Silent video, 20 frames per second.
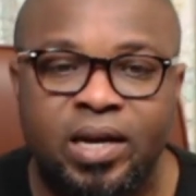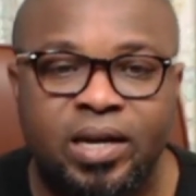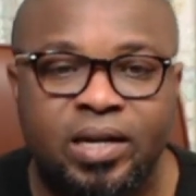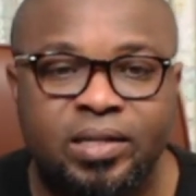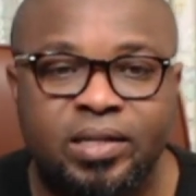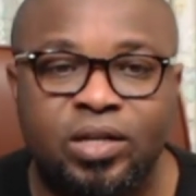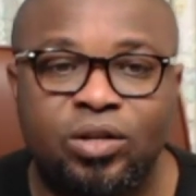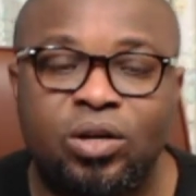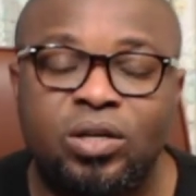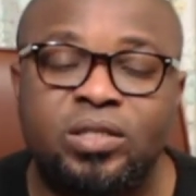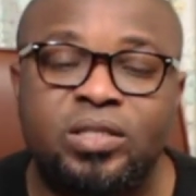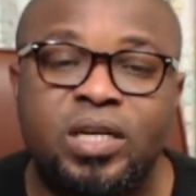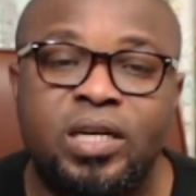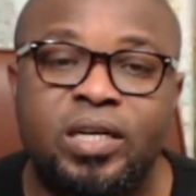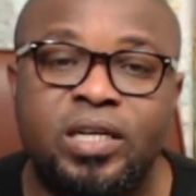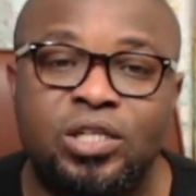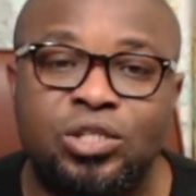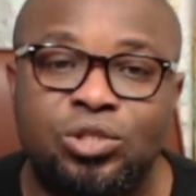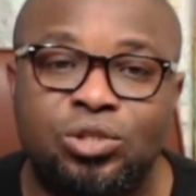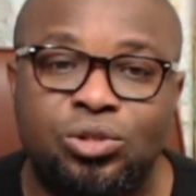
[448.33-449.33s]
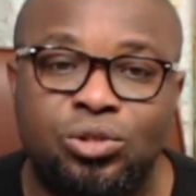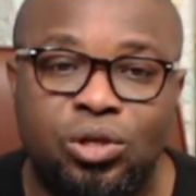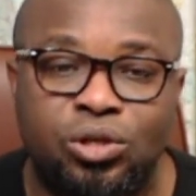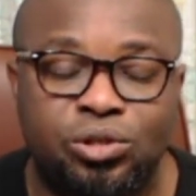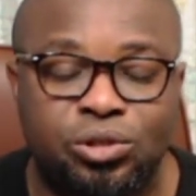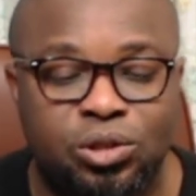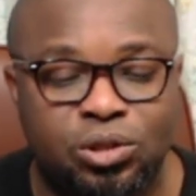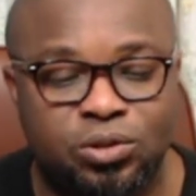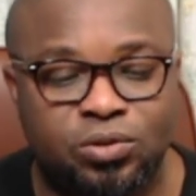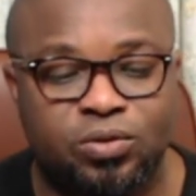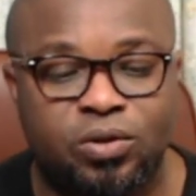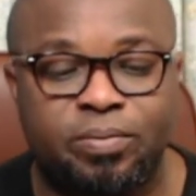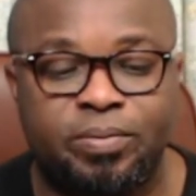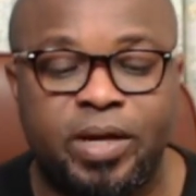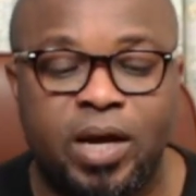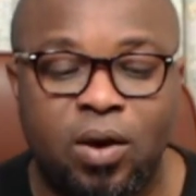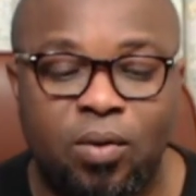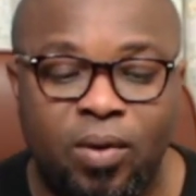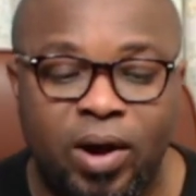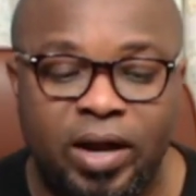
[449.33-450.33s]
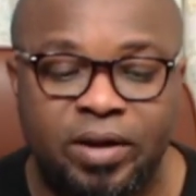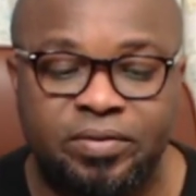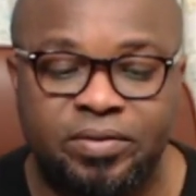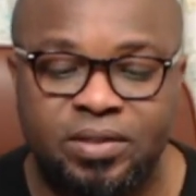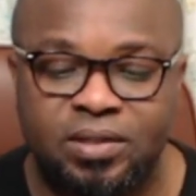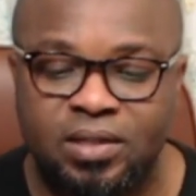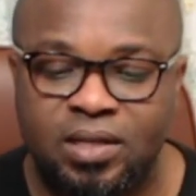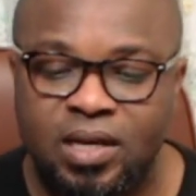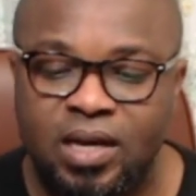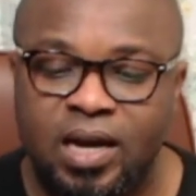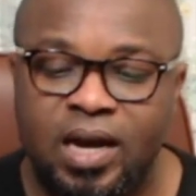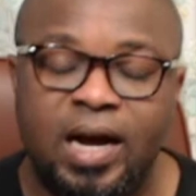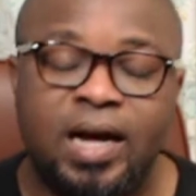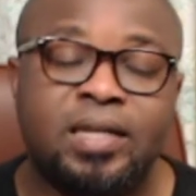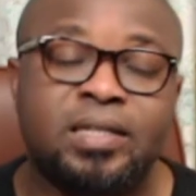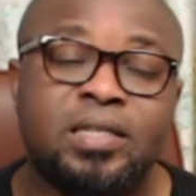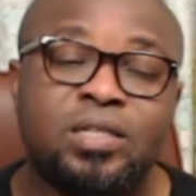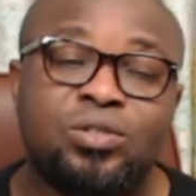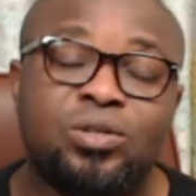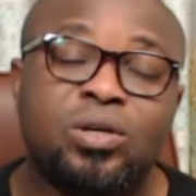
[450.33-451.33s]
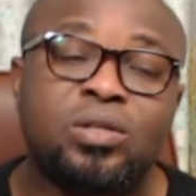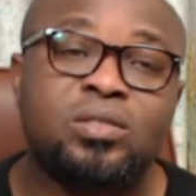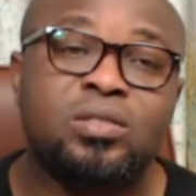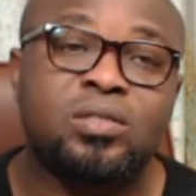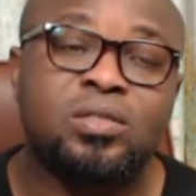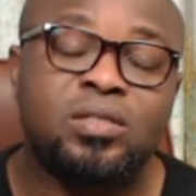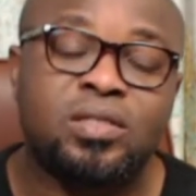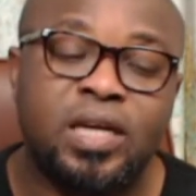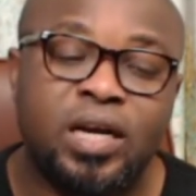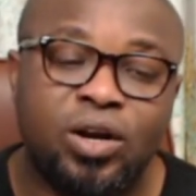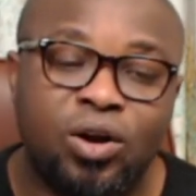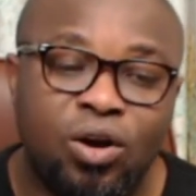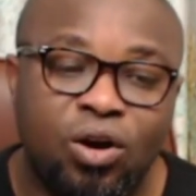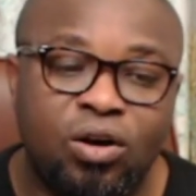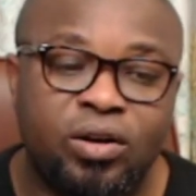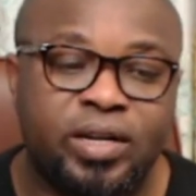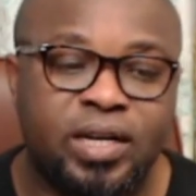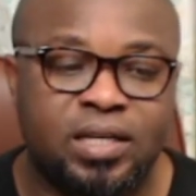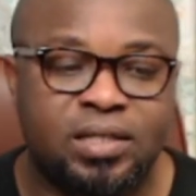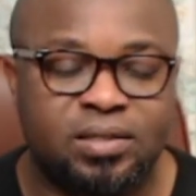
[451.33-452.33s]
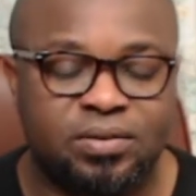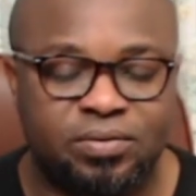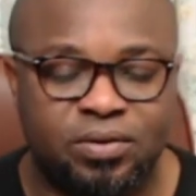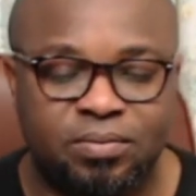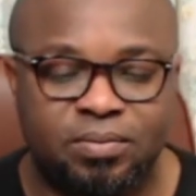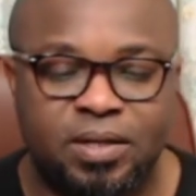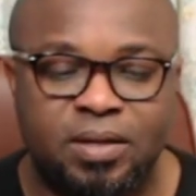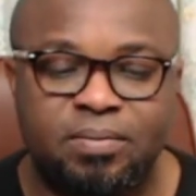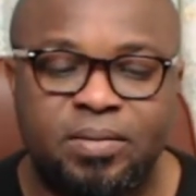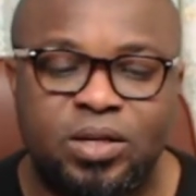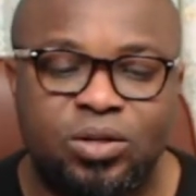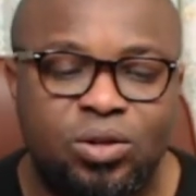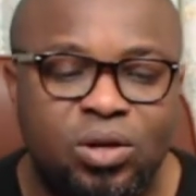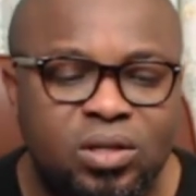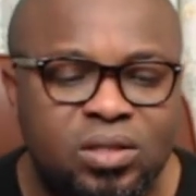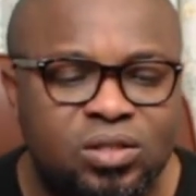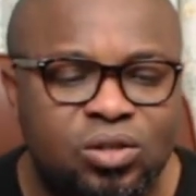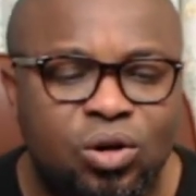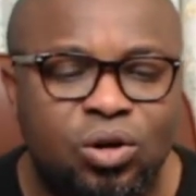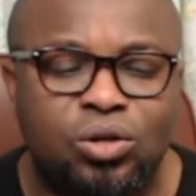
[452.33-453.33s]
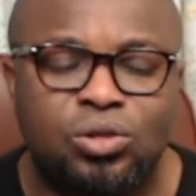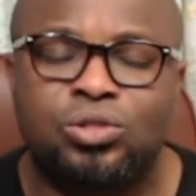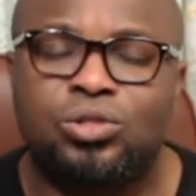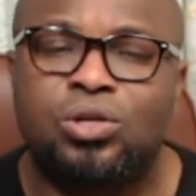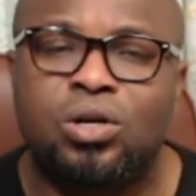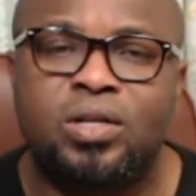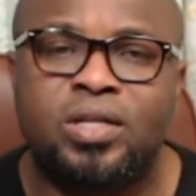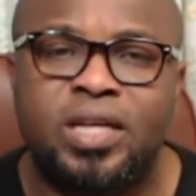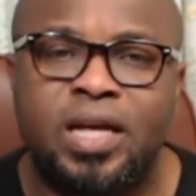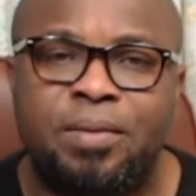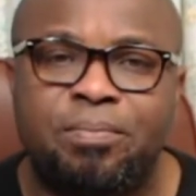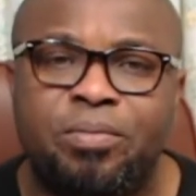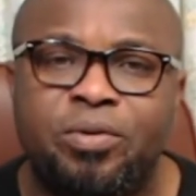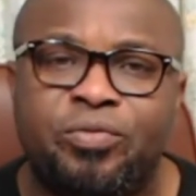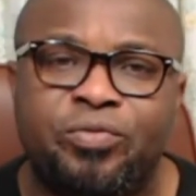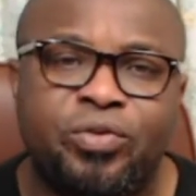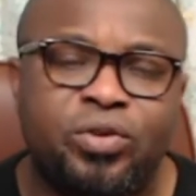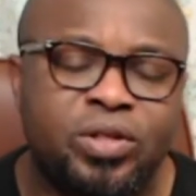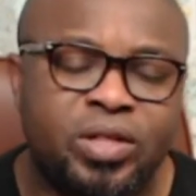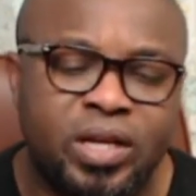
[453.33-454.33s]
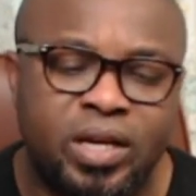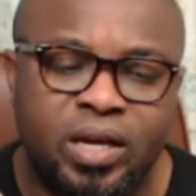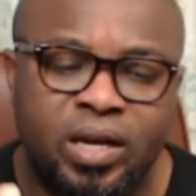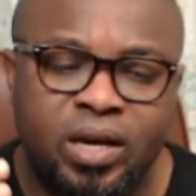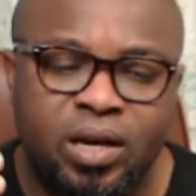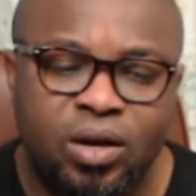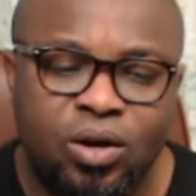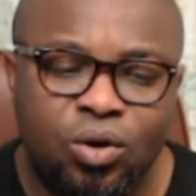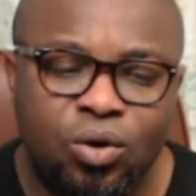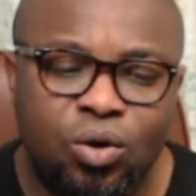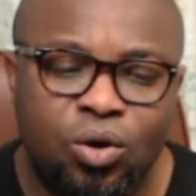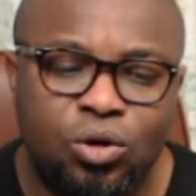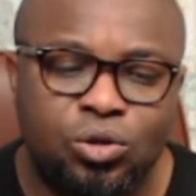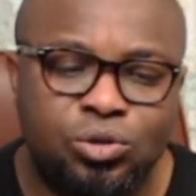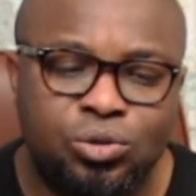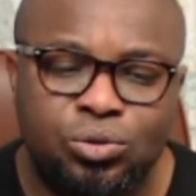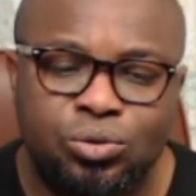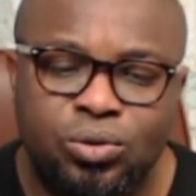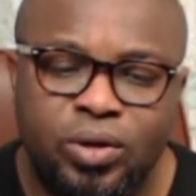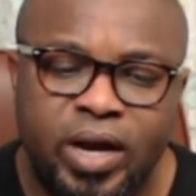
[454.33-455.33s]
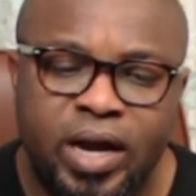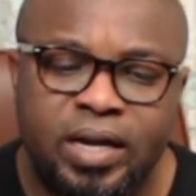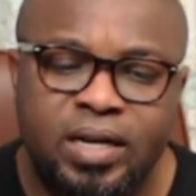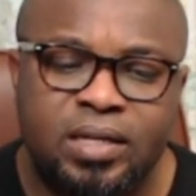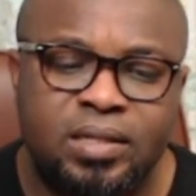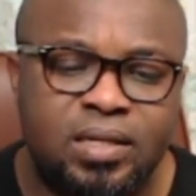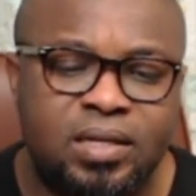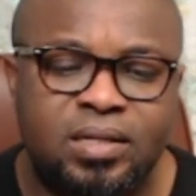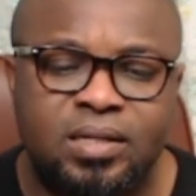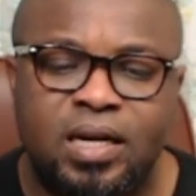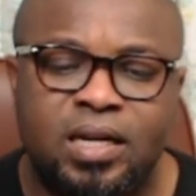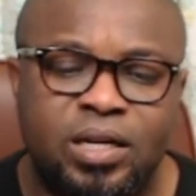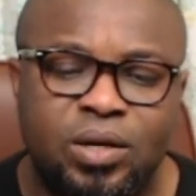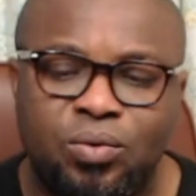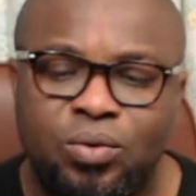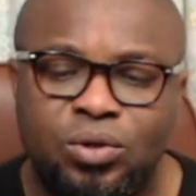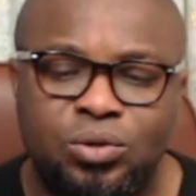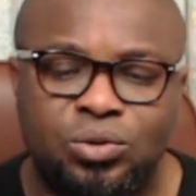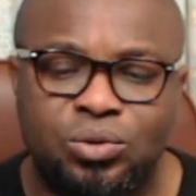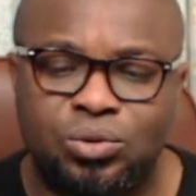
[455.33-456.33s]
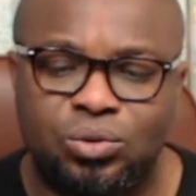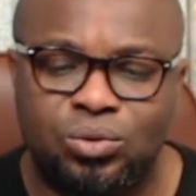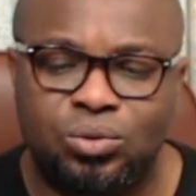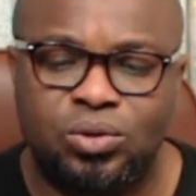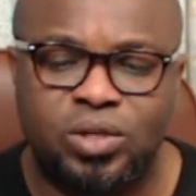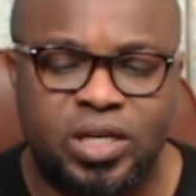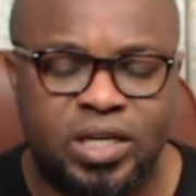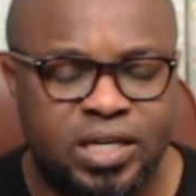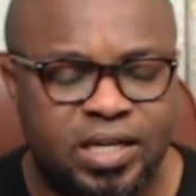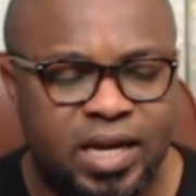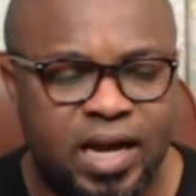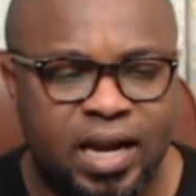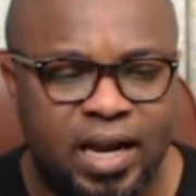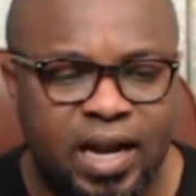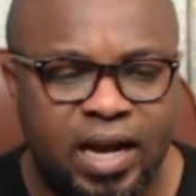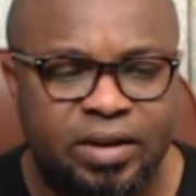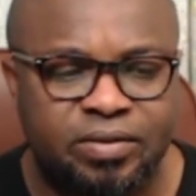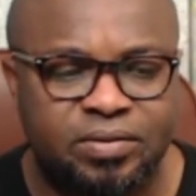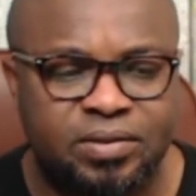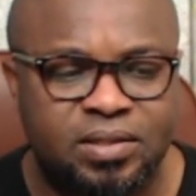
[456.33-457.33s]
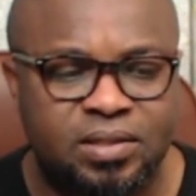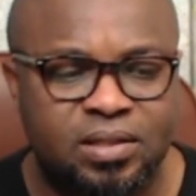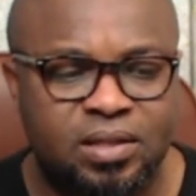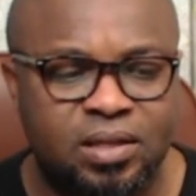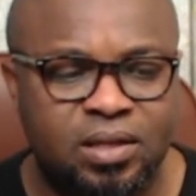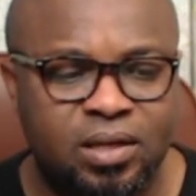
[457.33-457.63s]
They don't take instructions from their wives, and they don't take orders from them. They don't consult them before they go through anything that they want to do in their lives.